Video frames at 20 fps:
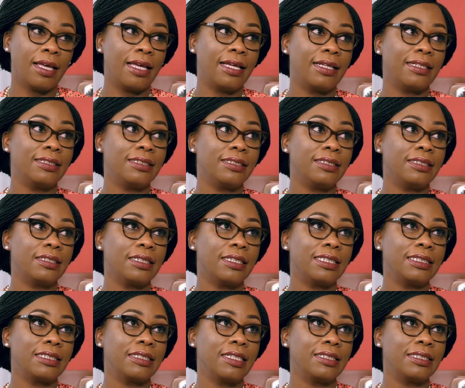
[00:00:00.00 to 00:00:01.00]
And
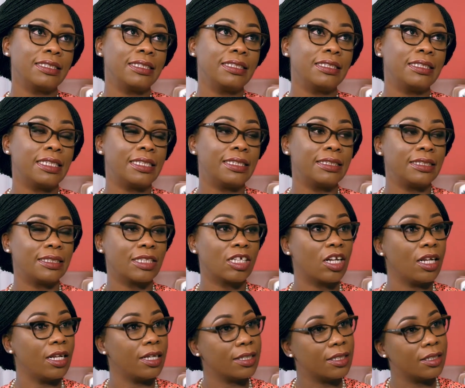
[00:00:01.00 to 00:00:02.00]
I started as a
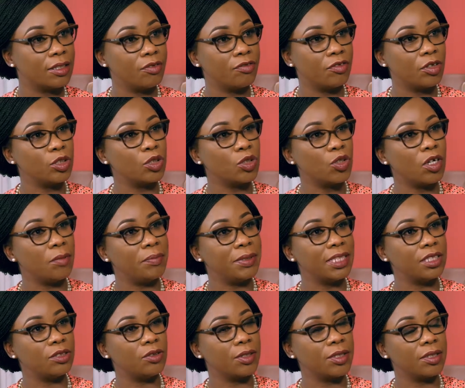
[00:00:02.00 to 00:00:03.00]
clerk,
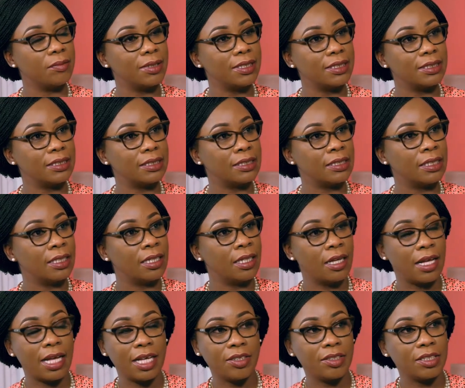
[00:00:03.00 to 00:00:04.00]
photocopying documents.
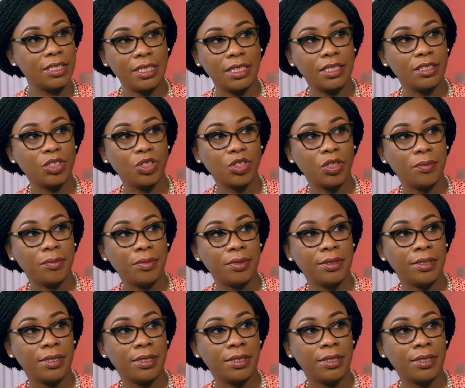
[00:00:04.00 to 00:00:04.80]
I couldn't get a job.